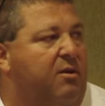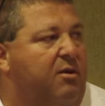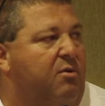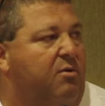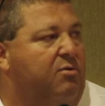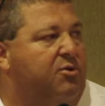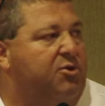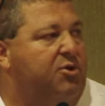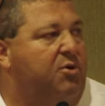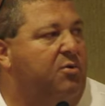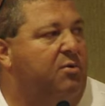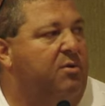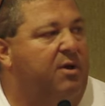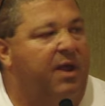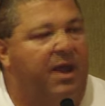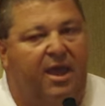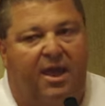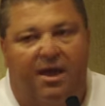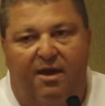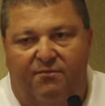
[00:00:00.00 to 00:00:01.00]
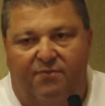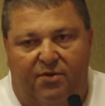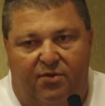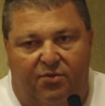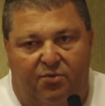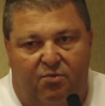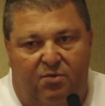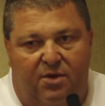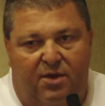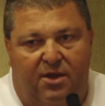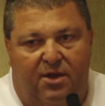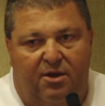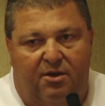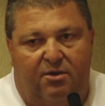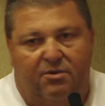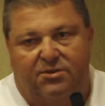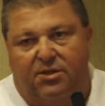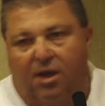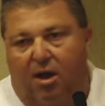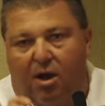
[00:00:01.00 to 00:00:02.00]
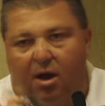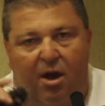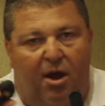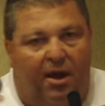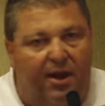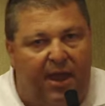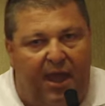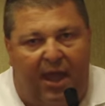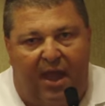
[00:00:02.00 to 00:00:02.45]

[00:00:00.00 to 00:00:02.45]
2.5 to 3 years on